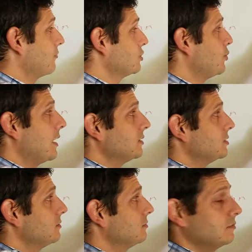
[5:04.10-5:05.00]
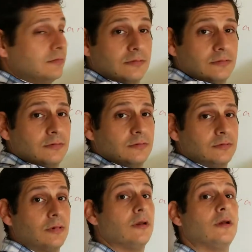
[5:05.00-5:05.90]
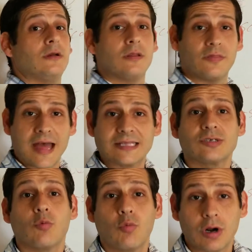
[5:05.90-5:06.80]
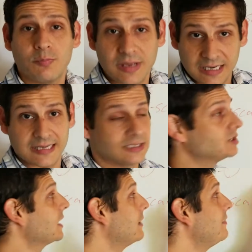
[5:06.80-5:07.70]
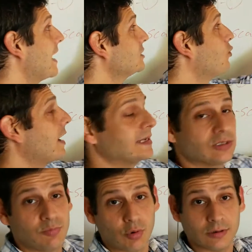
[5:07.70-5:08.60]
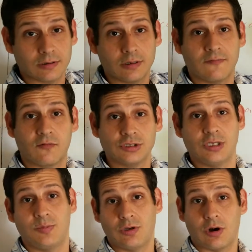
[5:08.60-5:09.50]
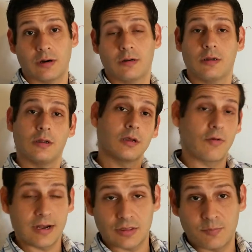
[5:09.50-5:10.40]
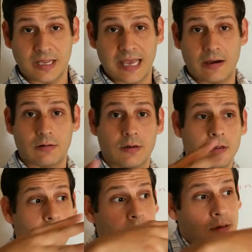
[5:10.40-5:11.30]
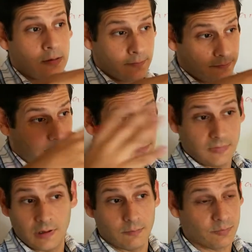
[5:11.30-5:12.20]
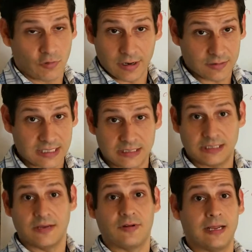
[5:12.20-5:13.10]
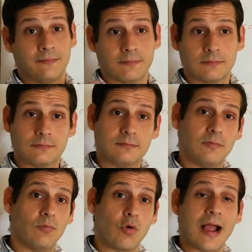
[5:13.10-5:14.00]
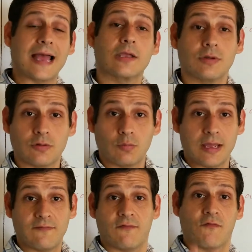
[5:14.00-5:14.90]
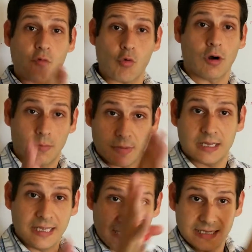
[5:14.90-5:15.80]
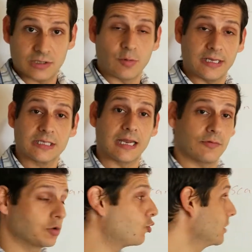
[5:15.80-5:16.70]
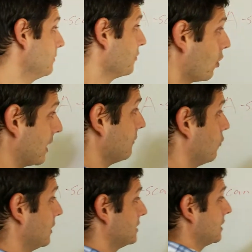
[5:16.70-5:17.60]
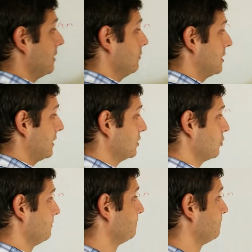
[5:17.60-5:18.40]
response. That's what a bit is, and that's why it's important for GPR. Greater the bit count, greater the sensitivity, more accurate the waveform is when it's getting recorded. Okay, well, let's say you take this one.